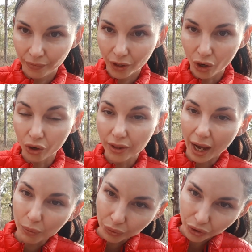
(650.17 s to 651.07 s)
You know,
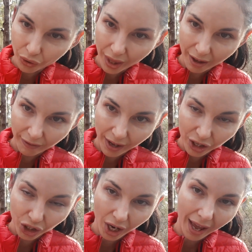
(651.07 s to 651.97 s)
they will do their fair
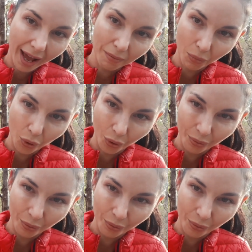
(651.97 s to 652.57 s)
share and more.